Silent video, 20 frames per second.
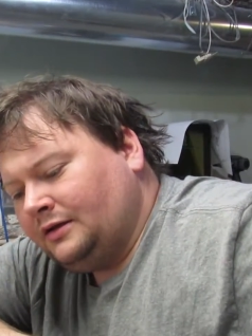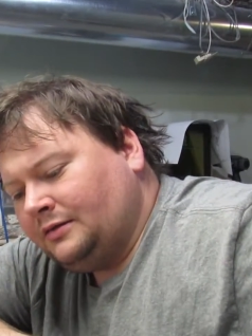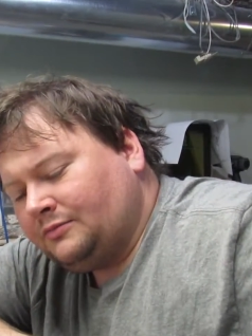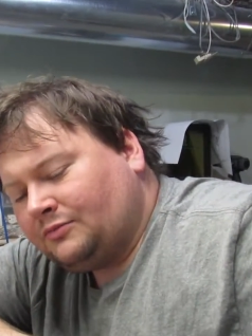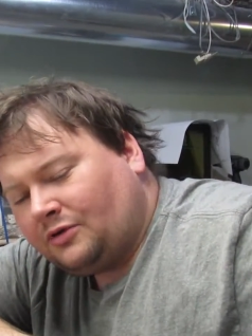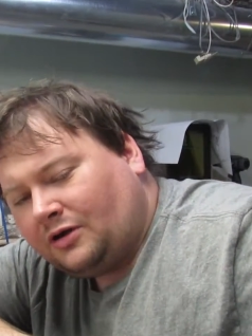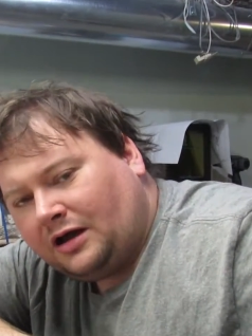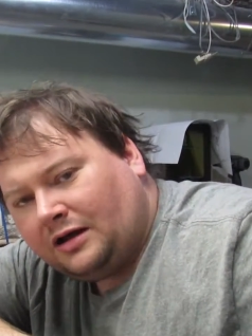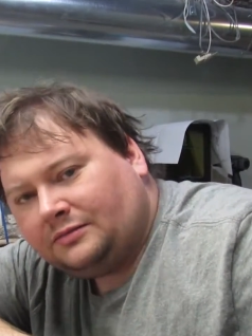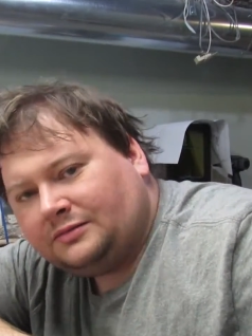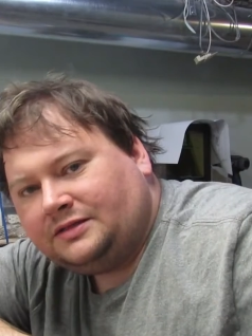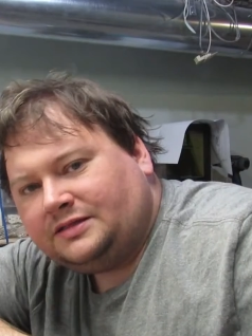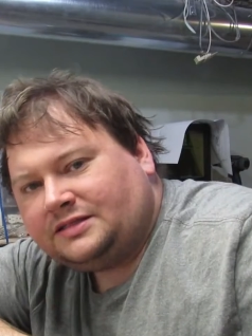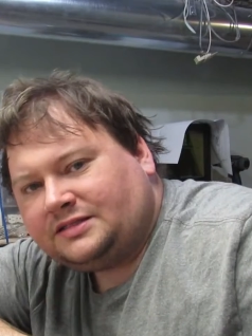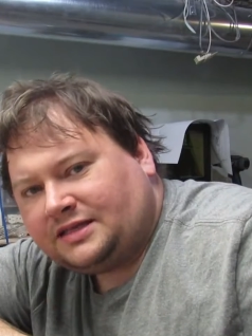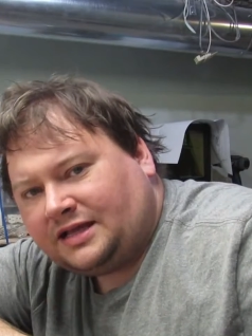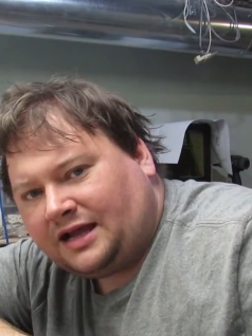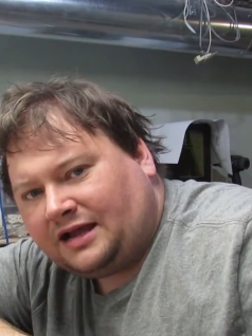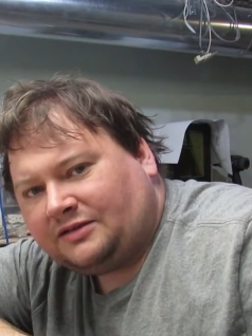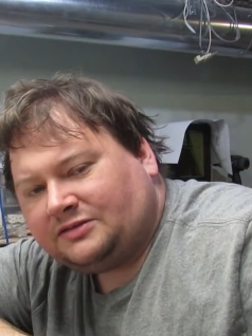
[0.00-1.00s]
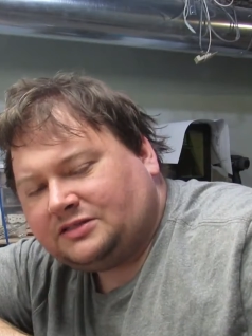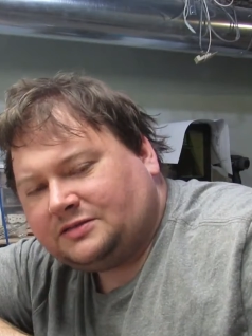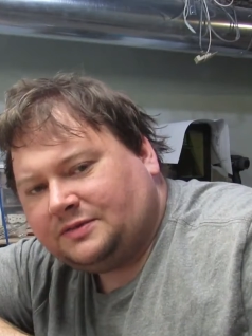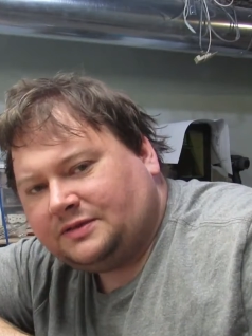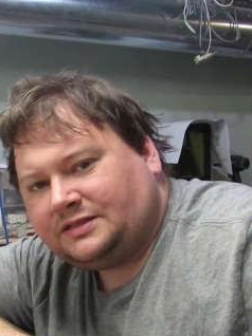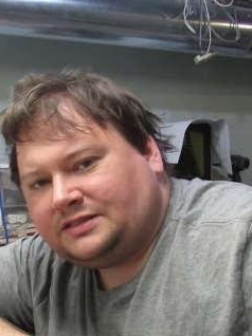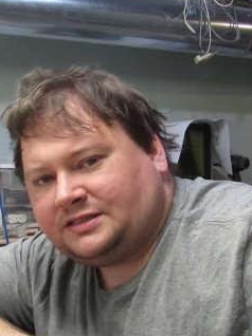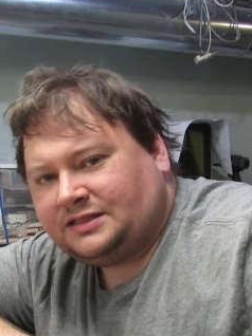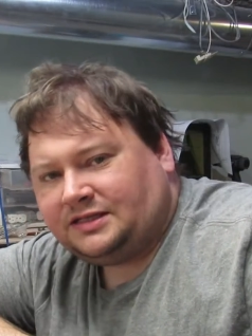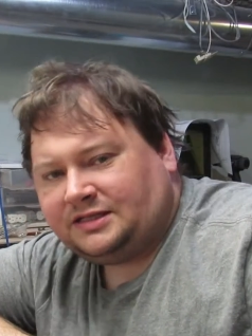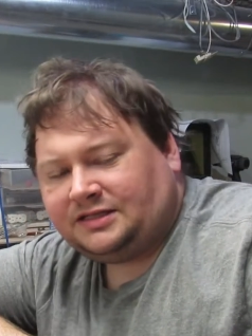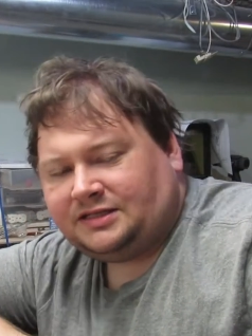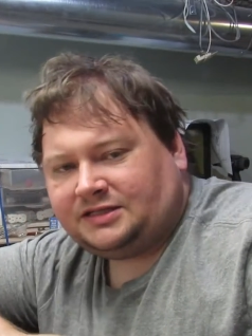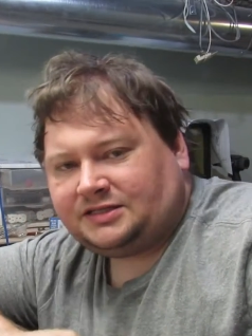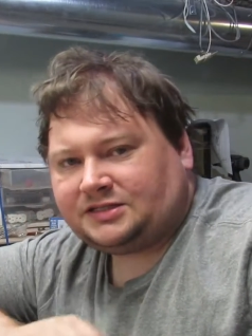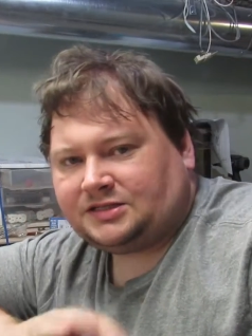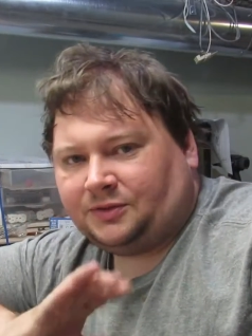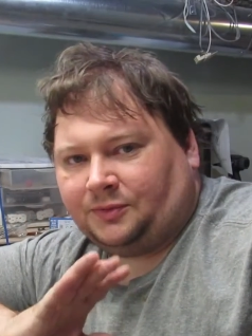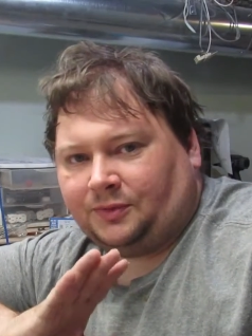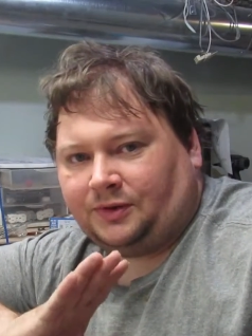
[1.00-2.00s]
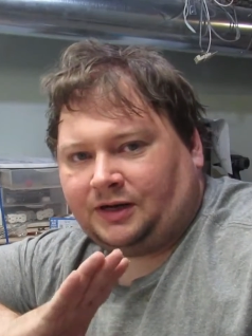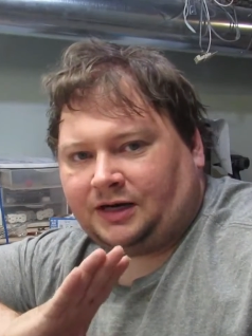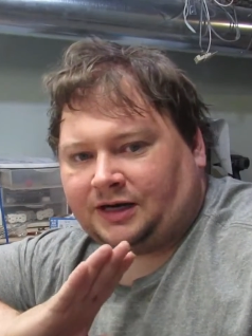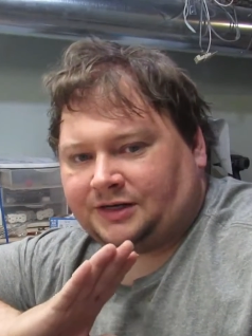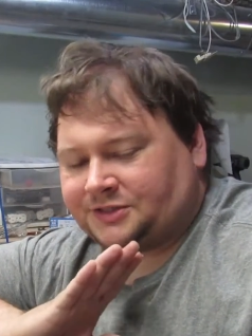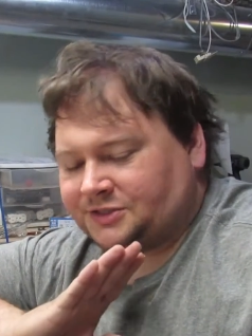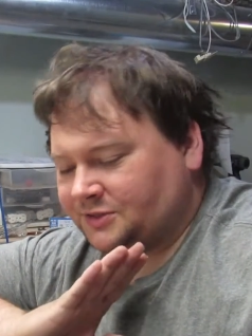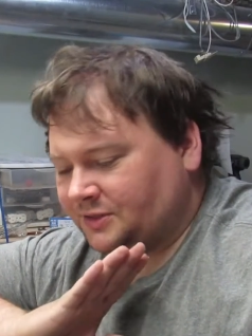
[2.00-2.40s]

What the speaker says: probably sounds a bit tedious to watch.